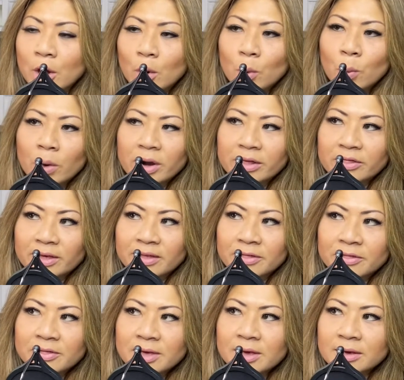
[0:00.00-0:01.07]
What do they
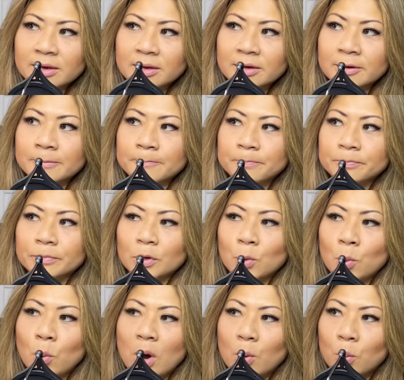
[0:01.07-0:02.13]
think?
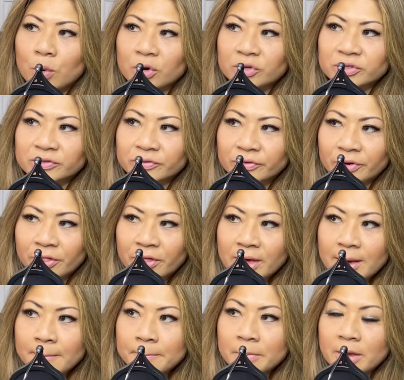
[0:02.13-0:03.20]
What works for
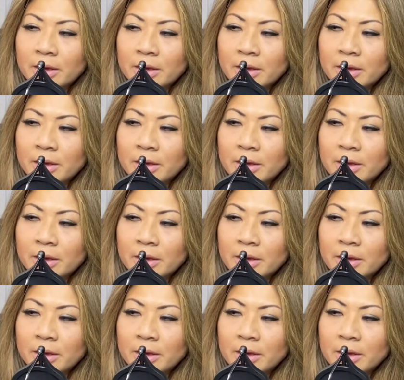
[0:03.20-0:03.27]
them?